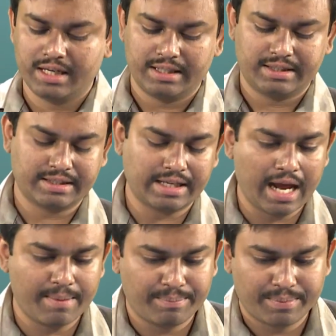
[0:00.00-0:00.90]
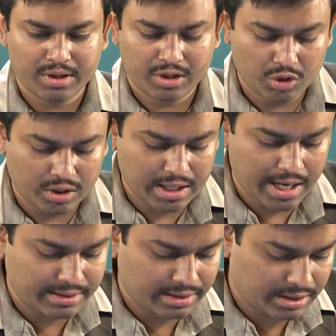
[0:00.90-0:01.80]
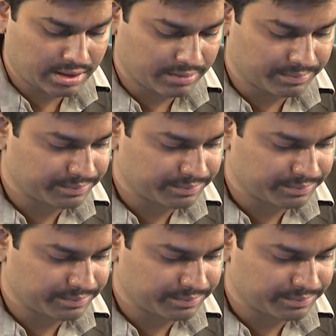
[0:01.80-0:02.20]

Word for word: scrap utilization.